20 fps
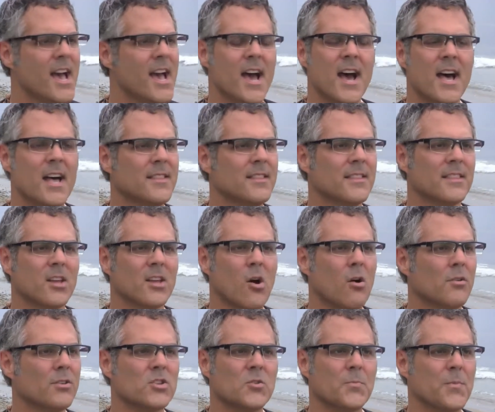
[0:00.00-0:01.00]
and the
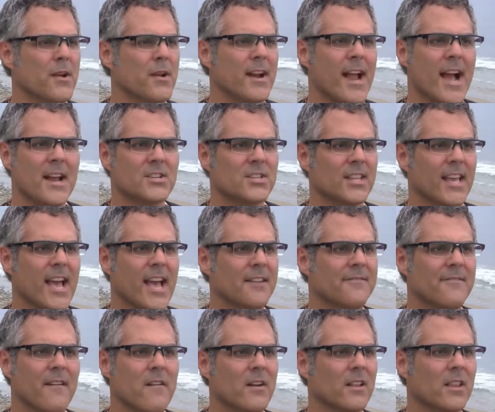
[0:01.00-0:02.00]
Holy Spirit actually had
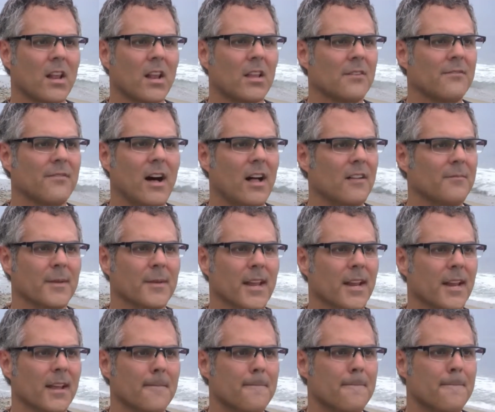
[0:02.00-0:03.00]
very little involvement
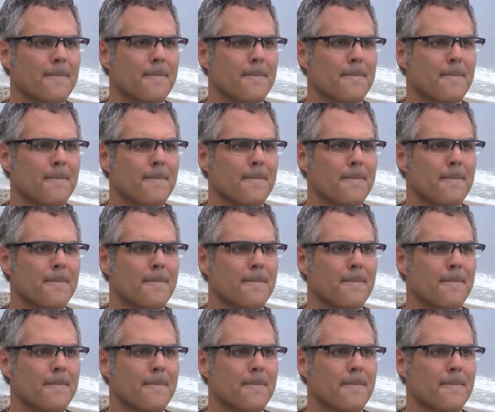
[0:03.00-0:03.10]
in it.